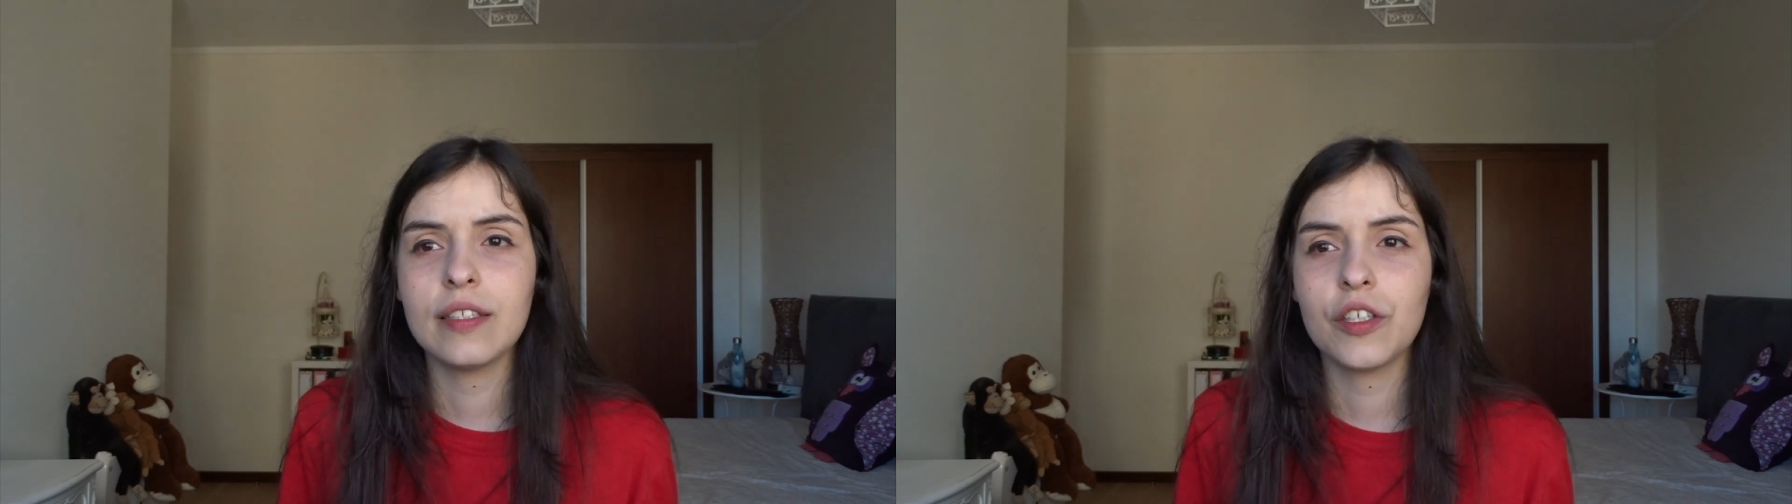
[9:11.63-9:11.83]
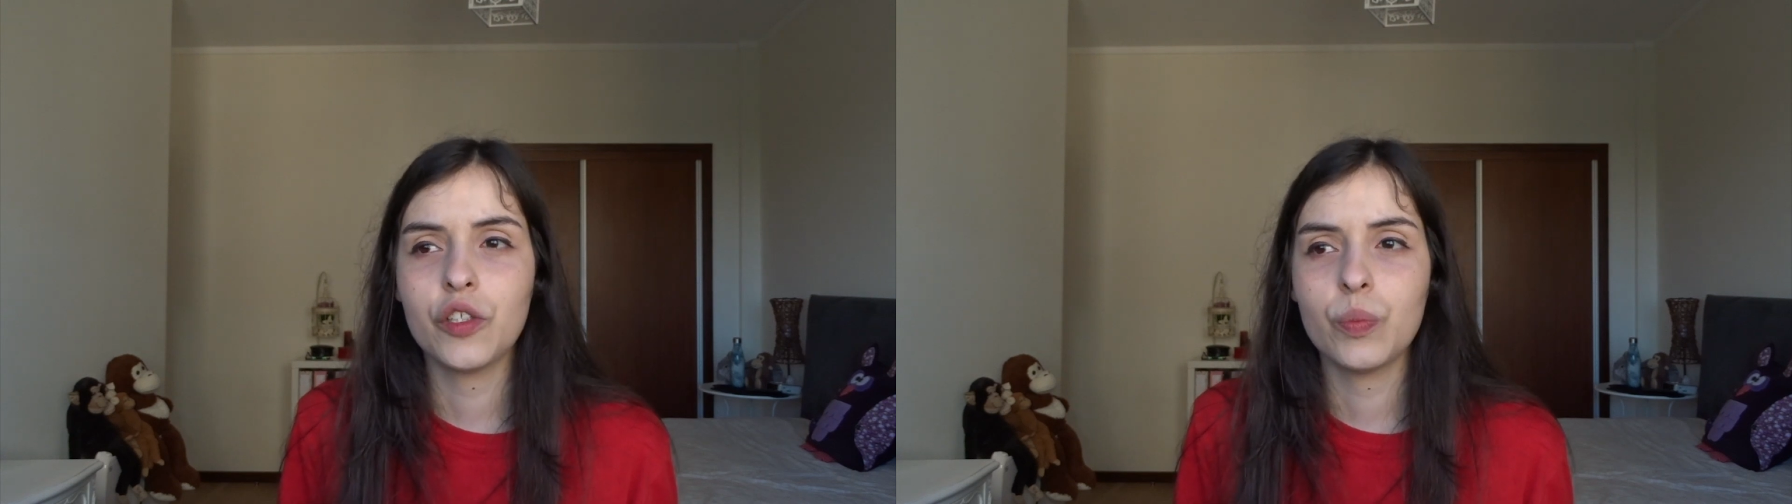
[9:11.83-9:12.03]

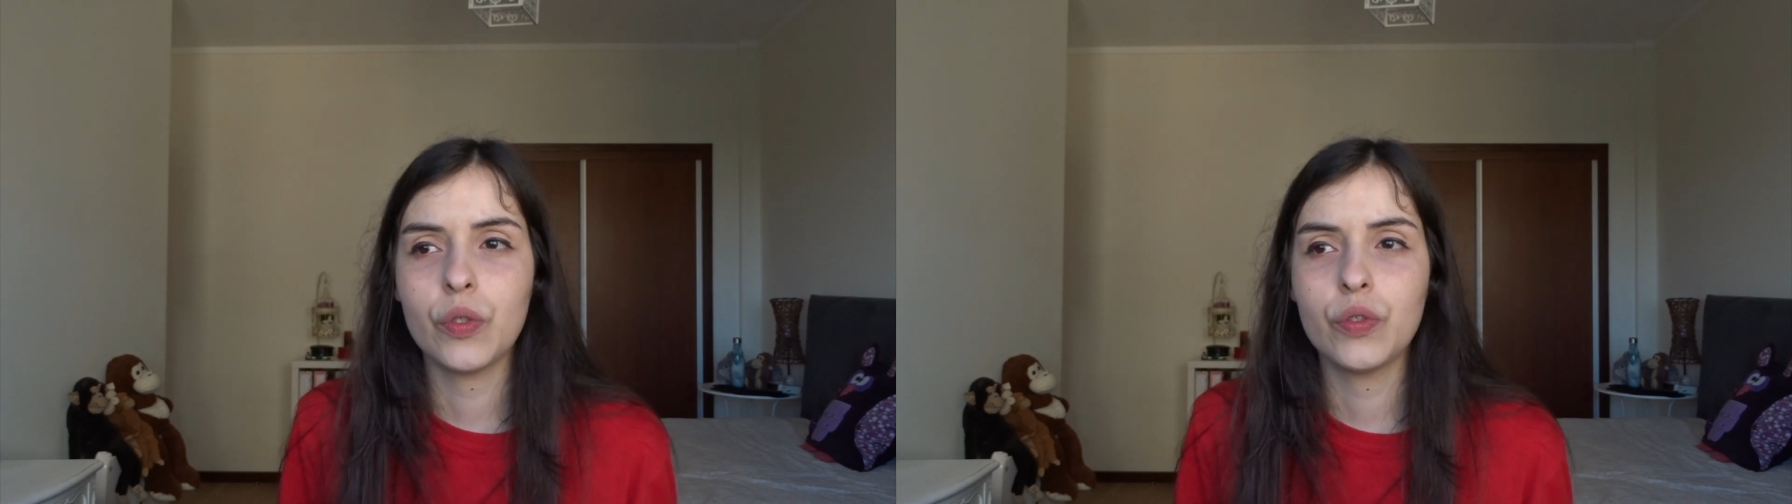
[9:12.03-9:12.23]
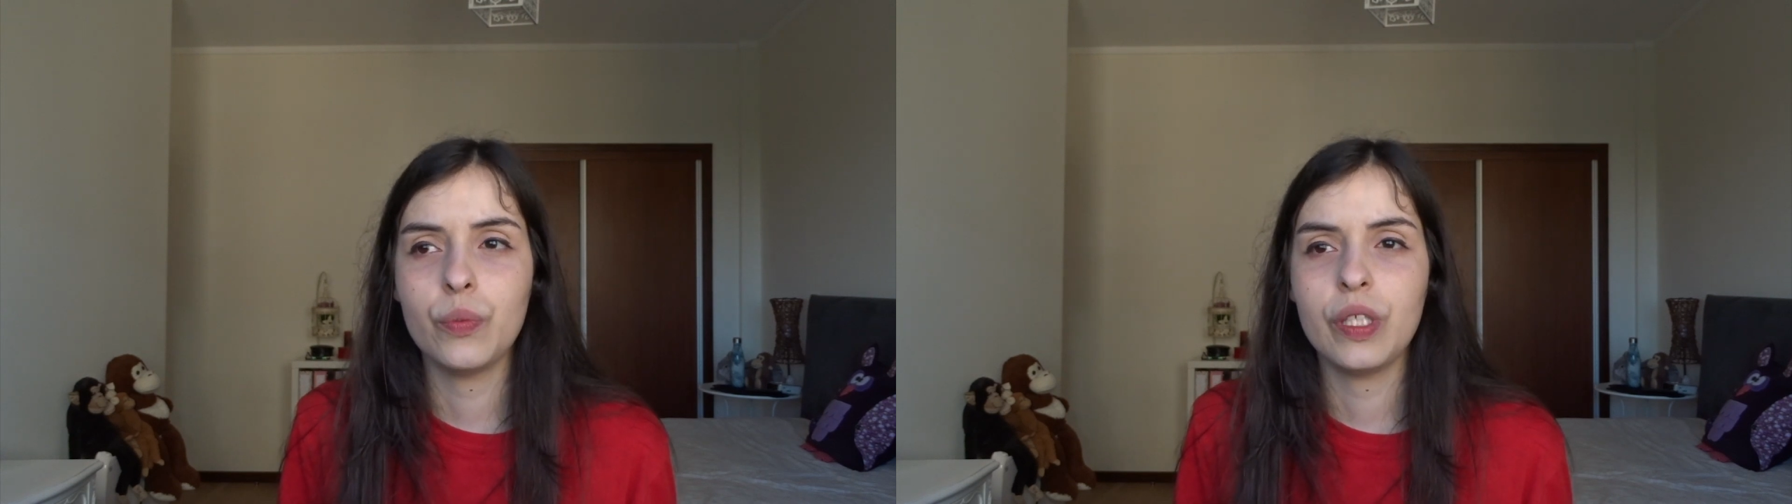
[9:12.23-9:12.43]
are
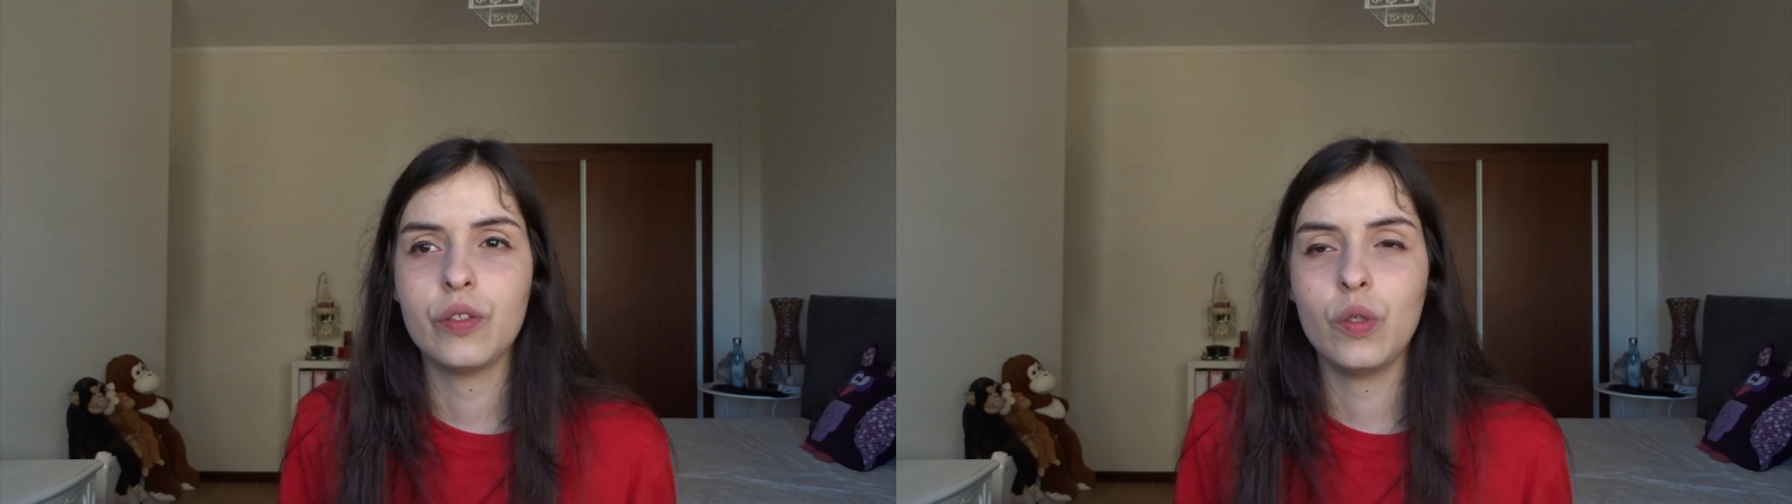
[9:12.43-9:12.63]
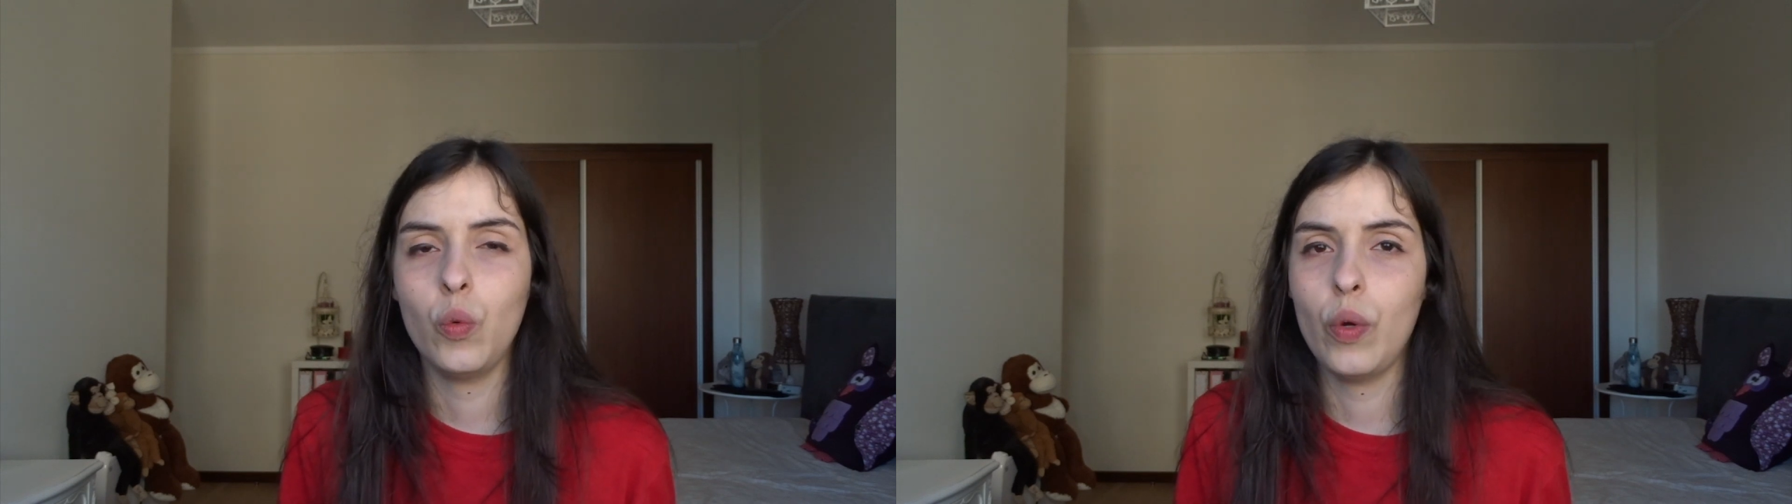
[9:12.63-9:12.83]
supposed to be
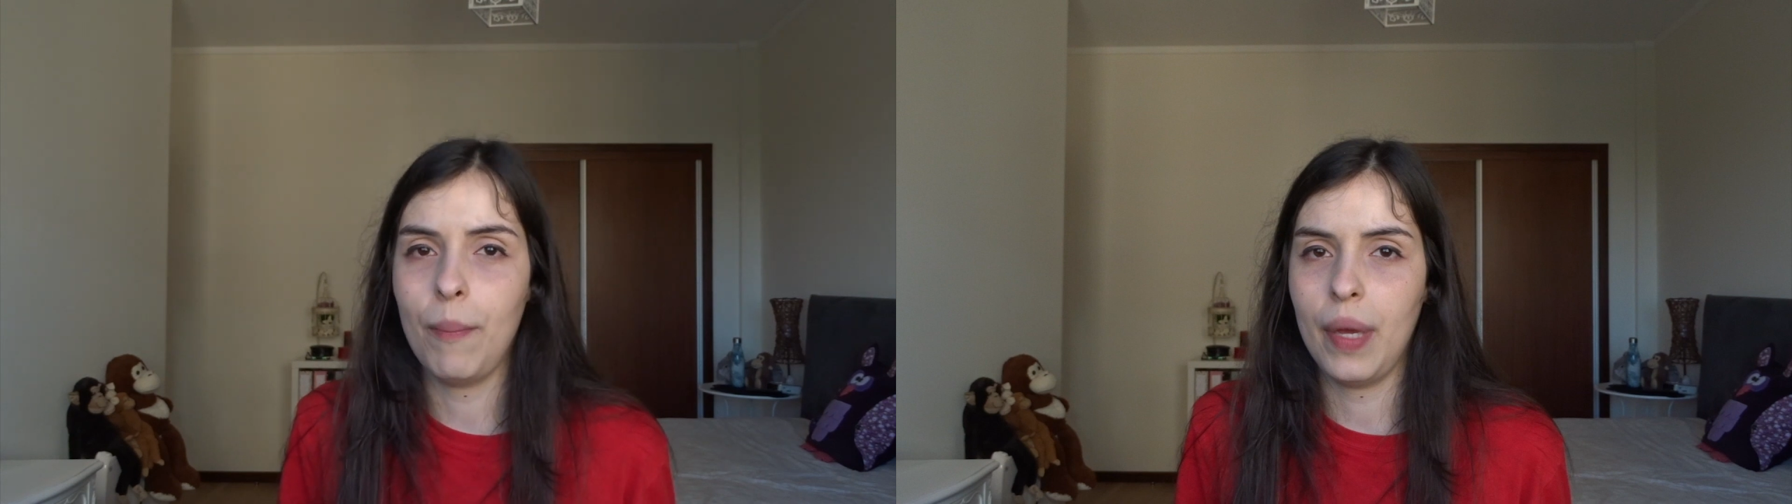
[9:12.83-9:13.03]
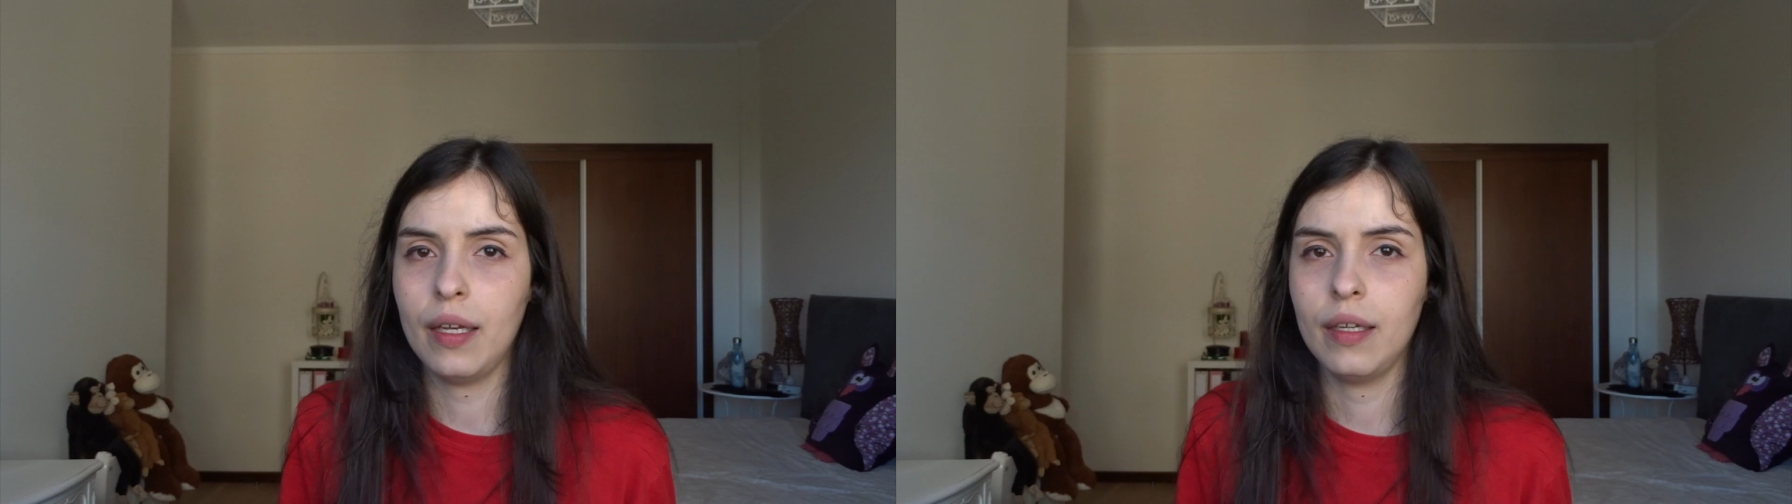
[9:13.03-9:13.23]
two
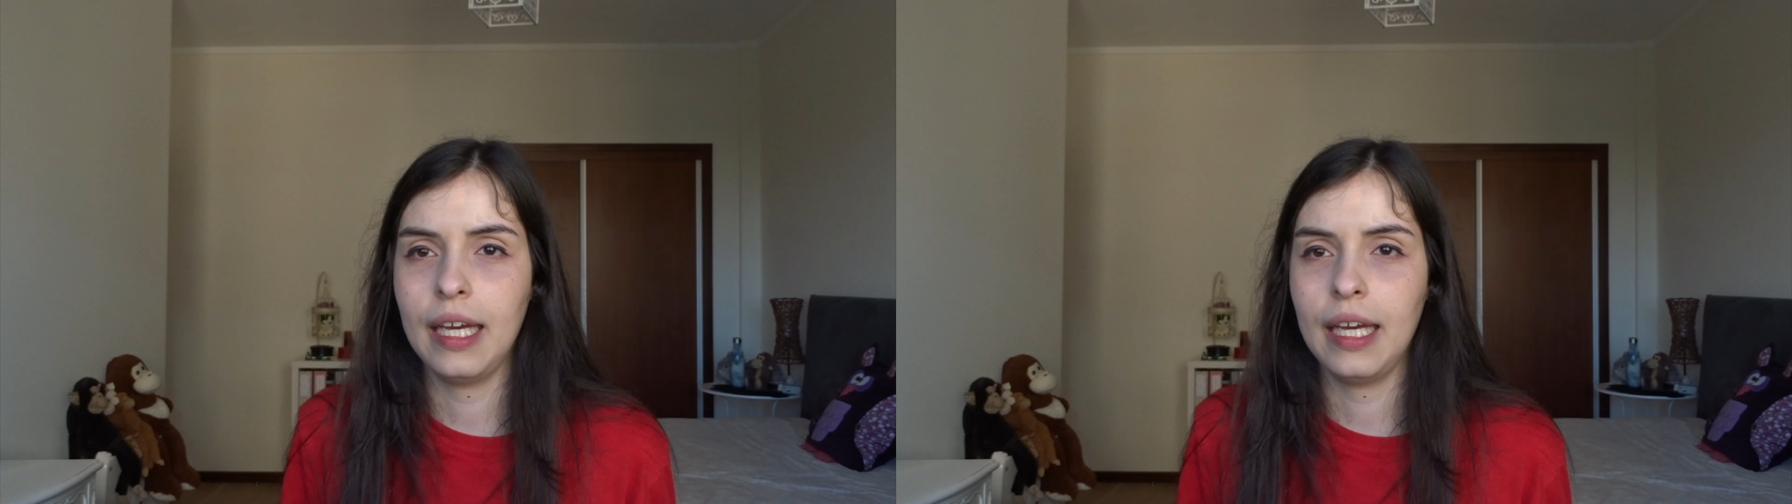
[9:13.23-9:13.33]
women